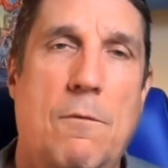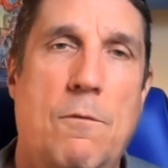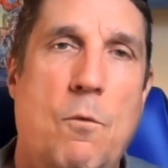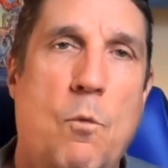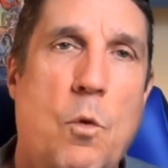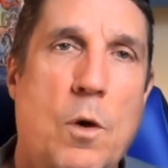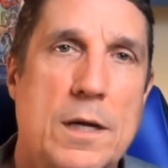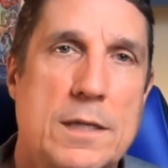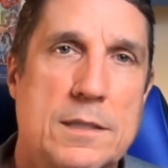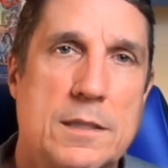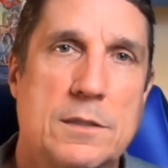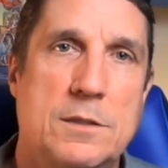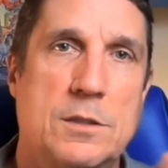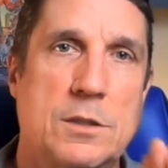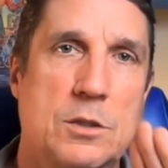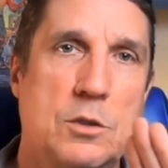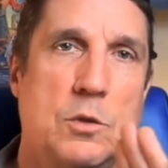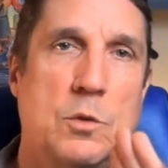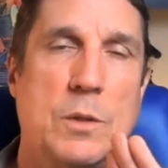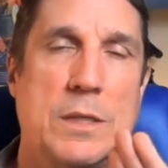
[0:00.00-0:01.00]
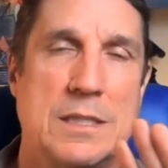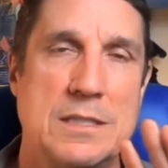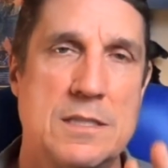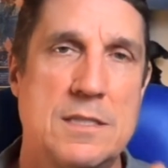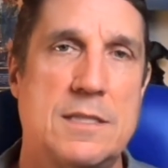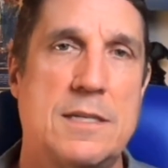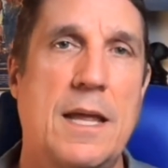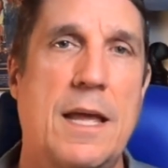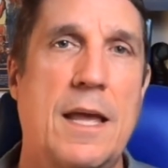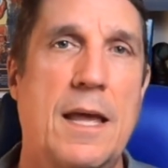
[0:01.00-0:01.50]
what to do
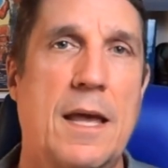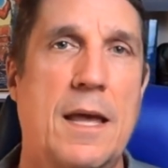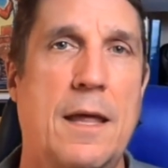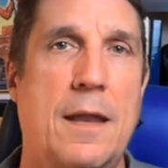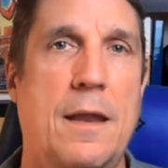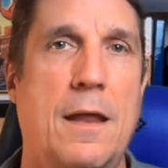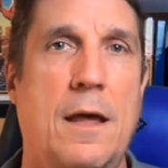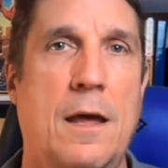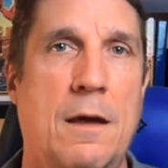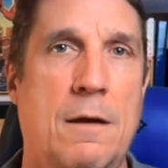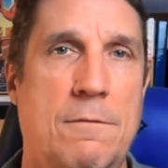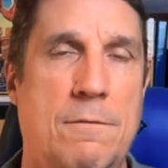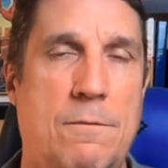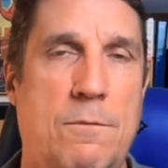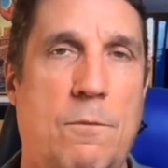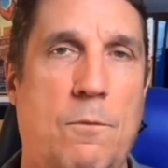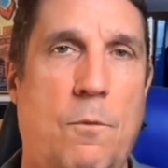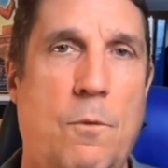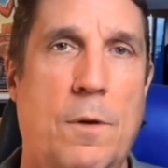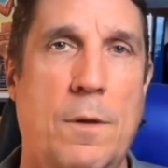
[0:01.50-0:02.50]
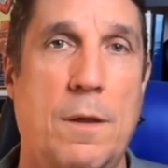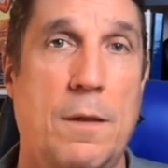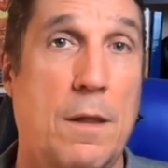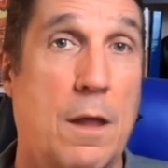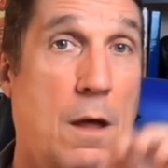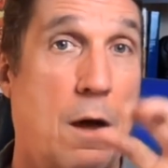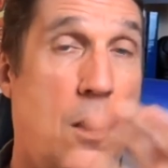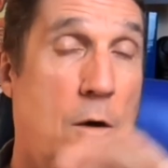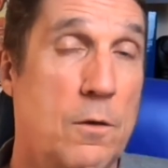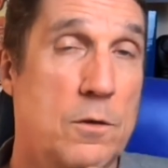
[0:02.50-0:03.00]
instead of what
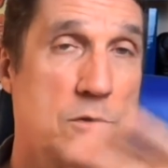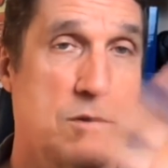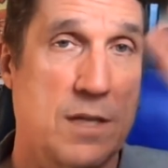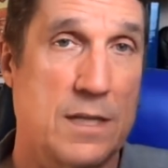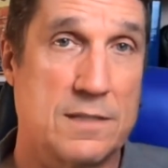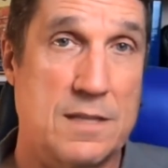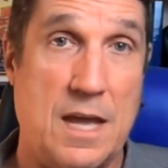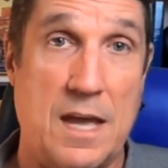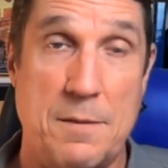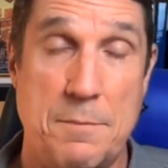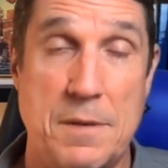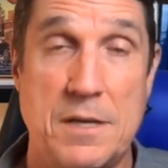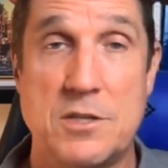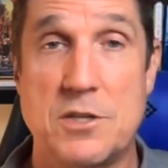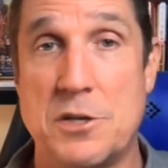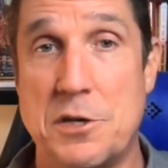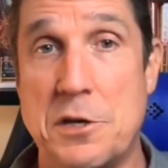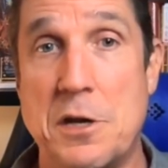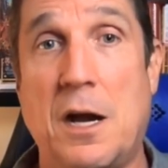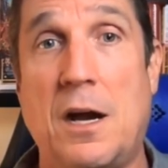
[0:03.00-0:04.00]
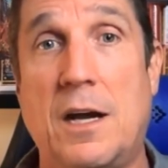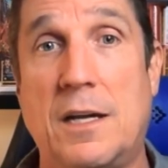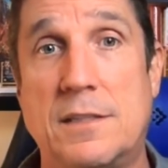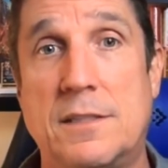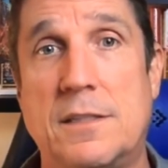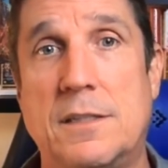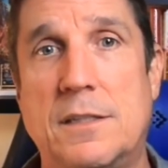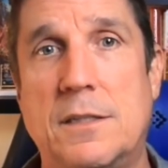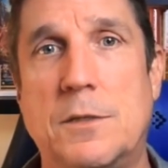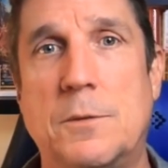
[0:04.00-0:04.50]
all those things I had mentioned not to
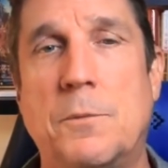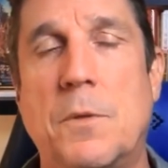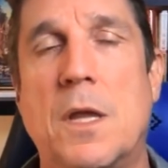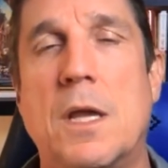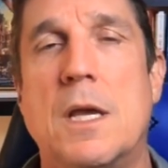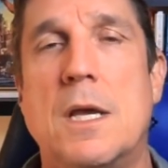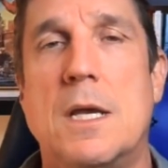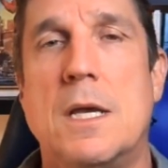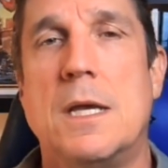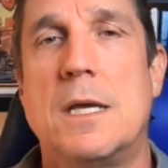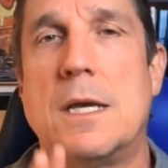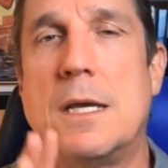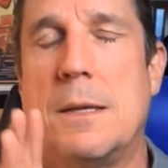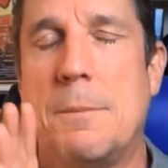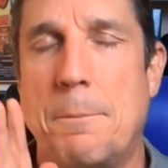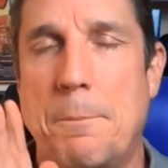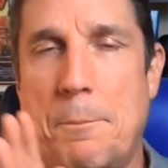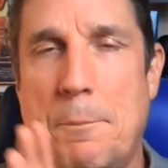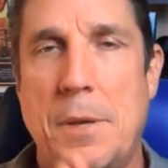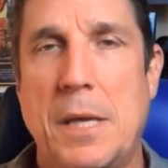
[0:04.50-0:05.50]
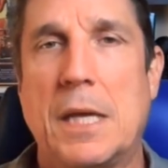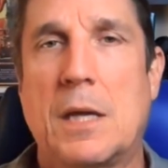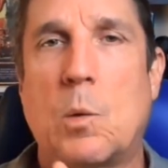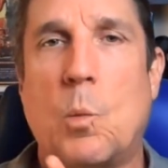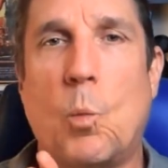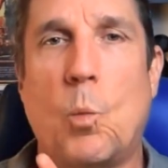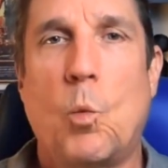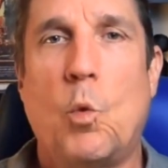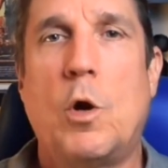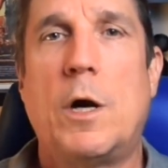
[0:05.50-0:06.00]
do. Pick
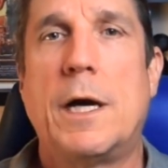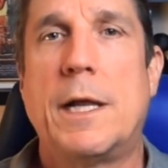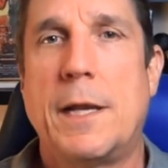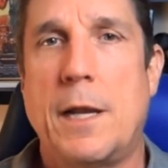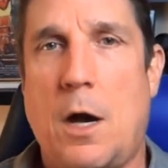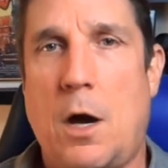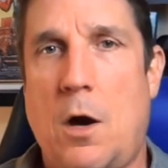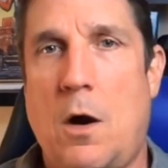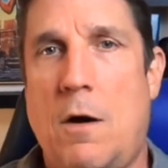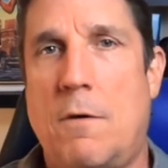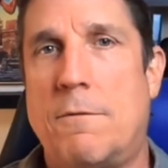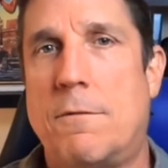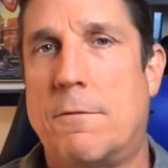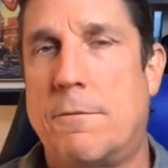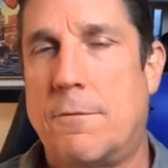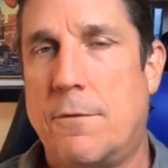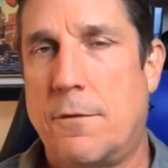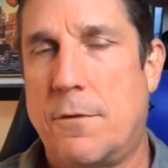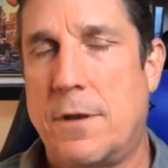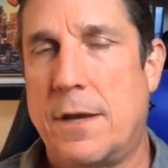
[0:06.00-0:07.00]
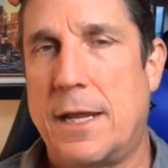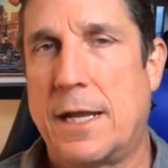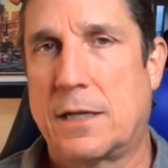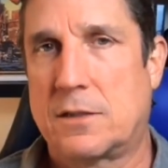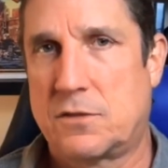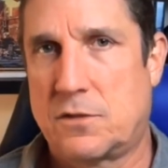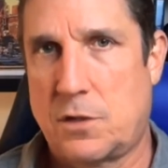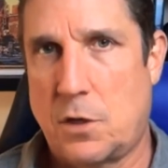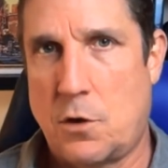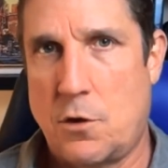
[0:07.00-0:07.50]
one offer for the
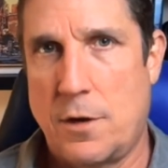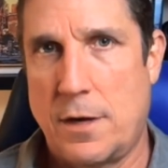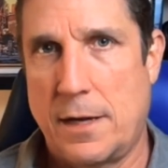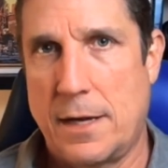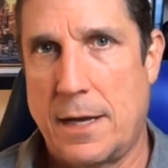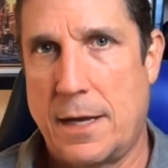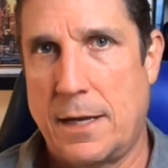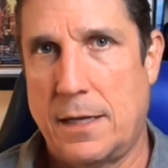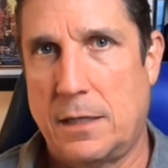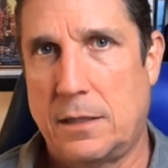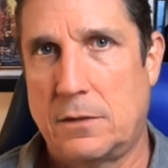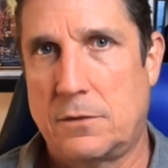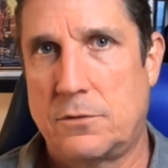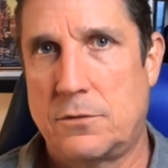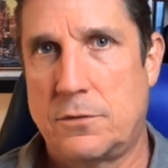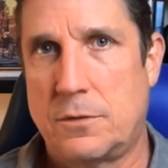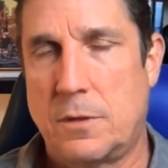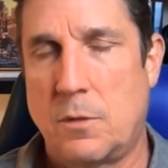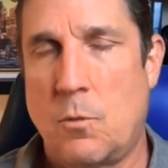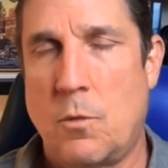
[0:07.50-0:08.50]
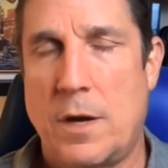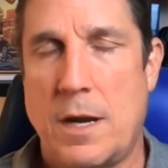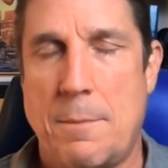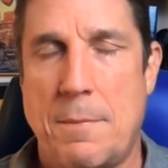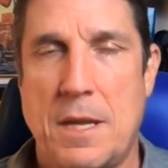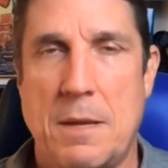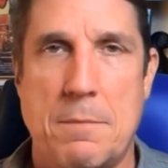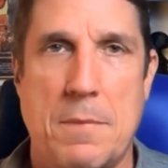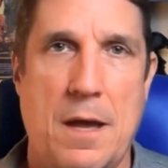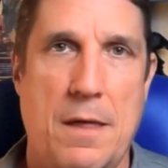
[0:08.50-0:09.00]
next 30 days. And what I
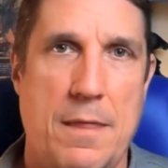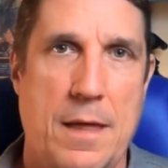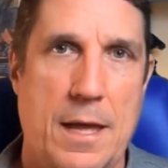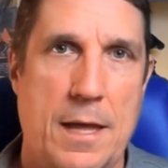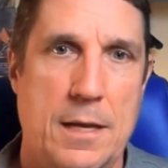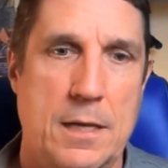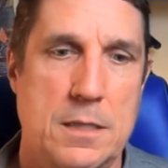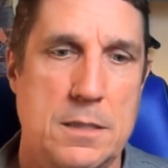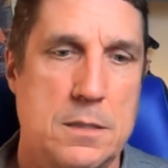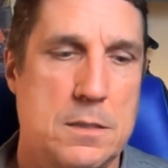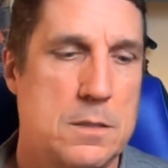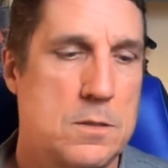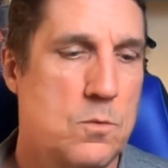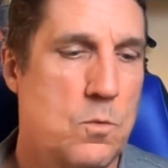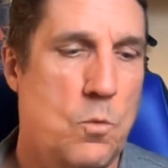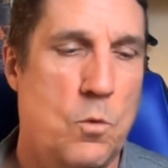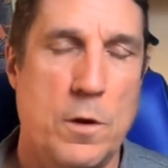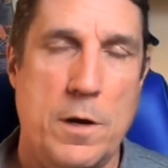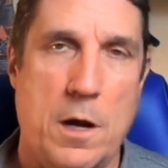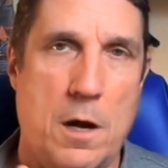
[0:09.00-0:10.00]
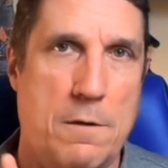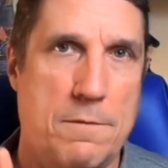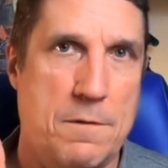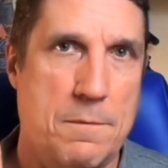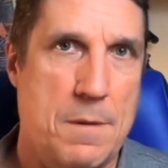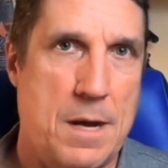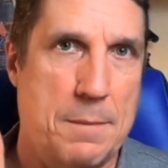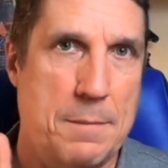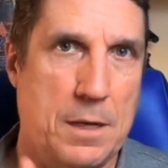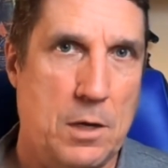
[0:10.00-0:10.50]
mean by that is one offer
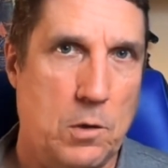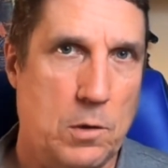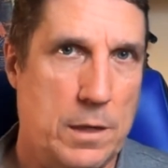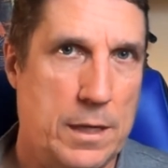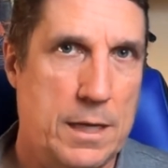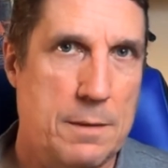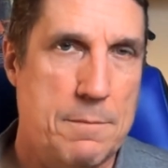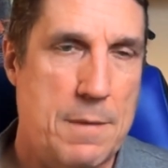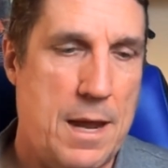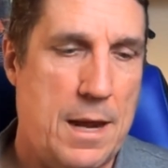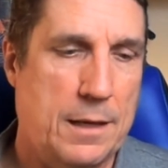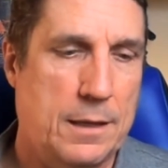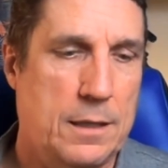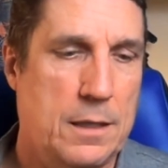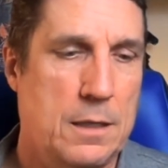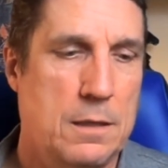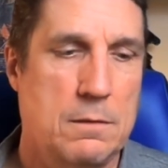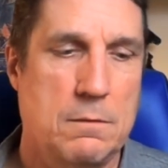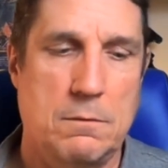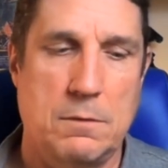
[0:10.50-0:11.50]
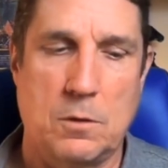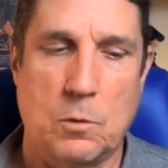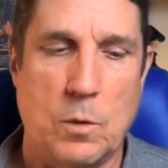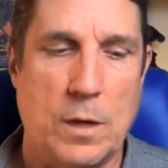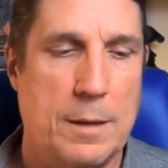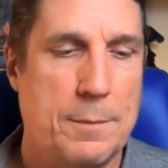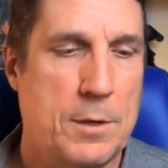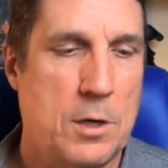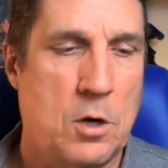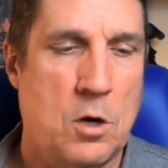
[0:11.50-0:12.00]
might be your lead magnet, your
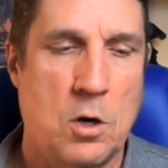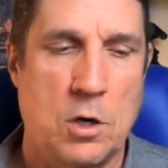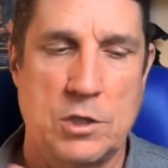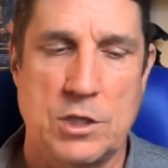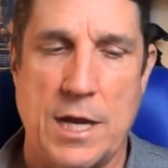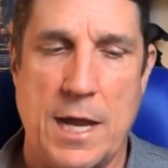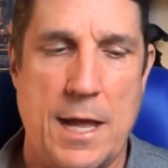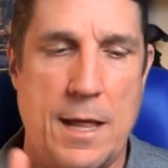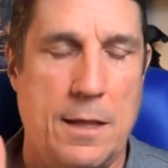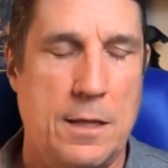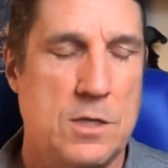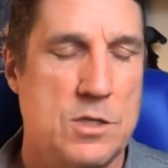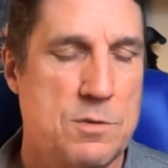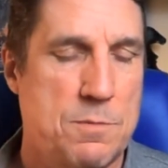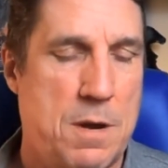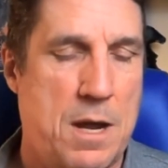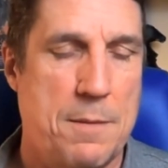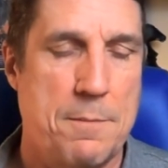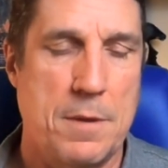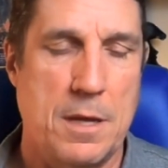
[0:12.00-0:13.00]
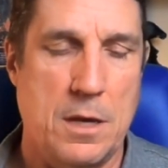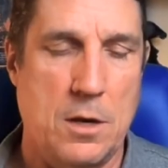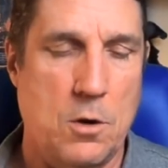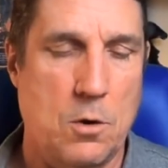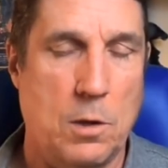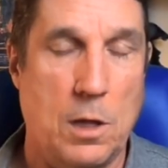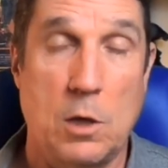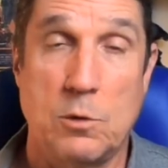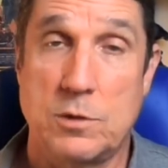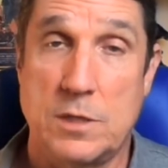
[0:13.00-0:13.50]
webinar challenge. It might be your
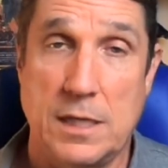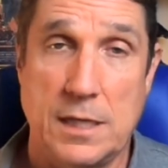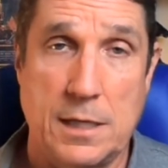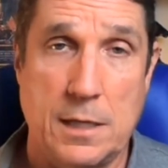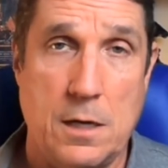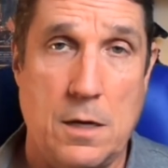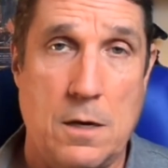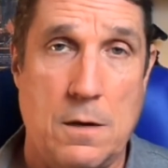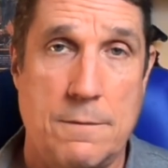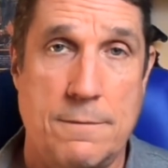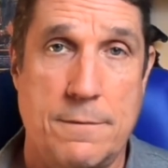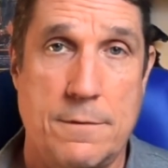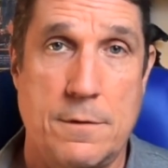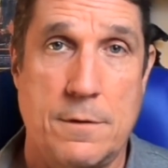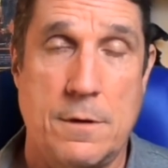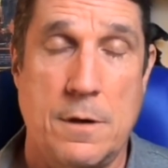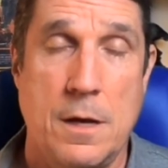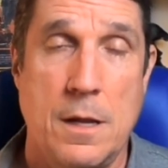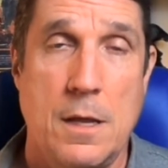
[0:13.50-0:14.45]
low ticket offer,